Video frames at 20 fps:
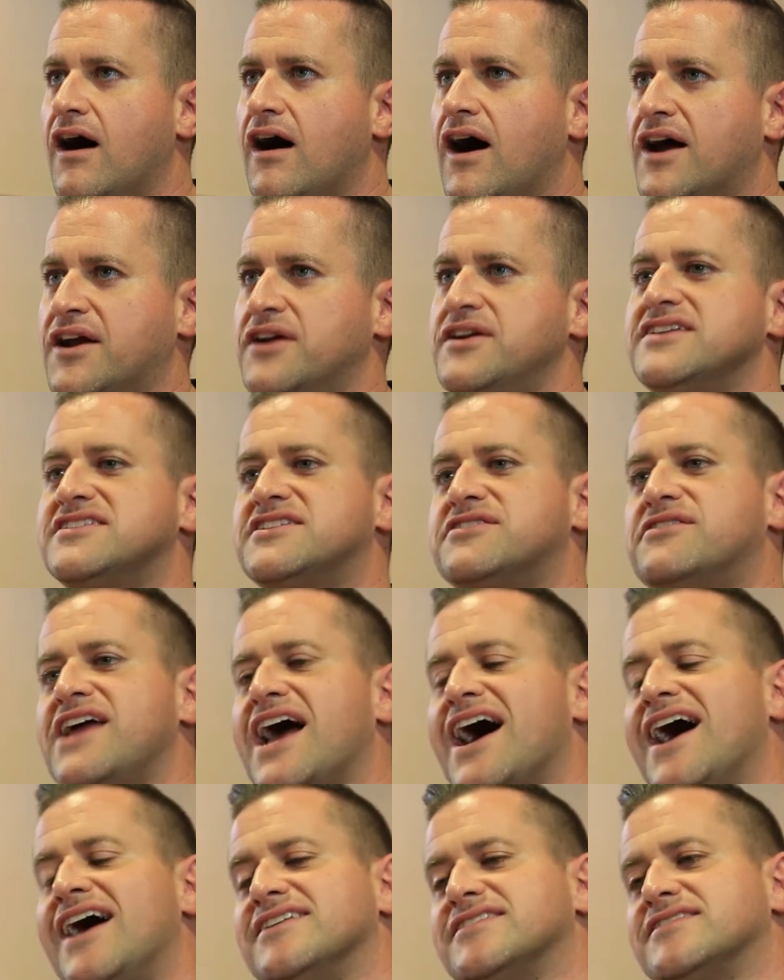don't necessarily
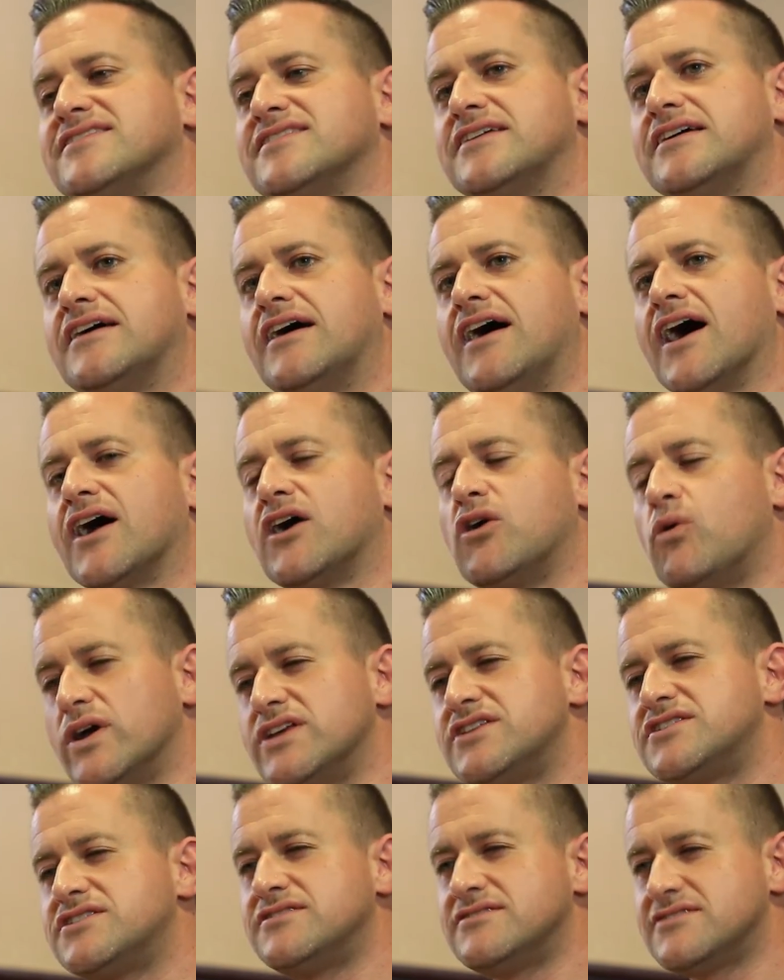ask a
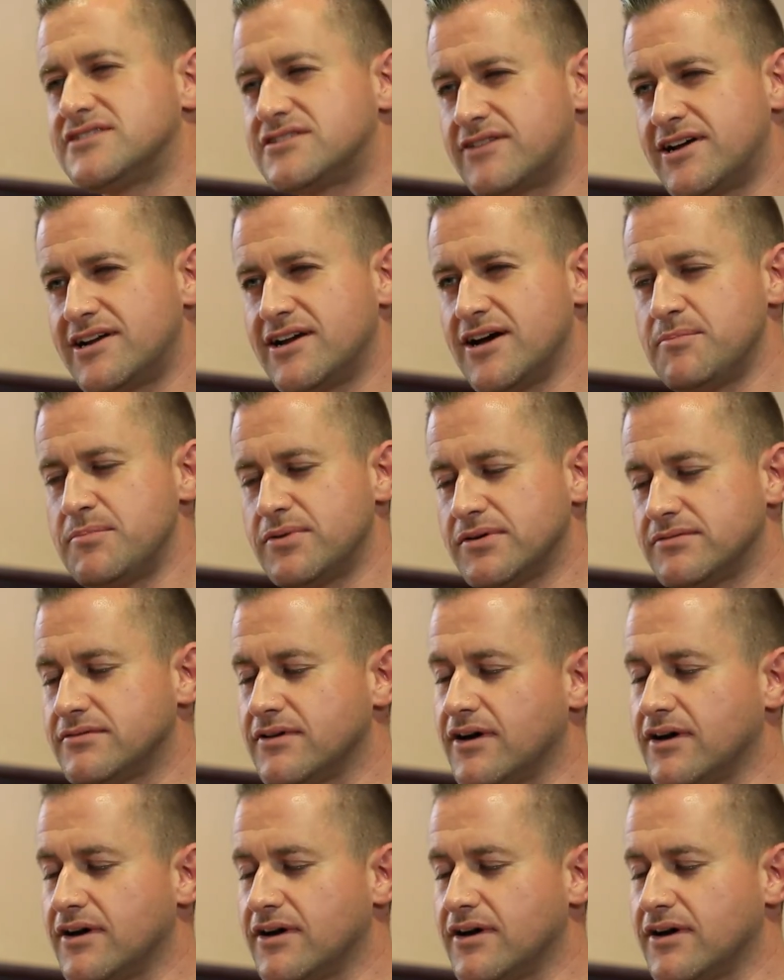question straight up.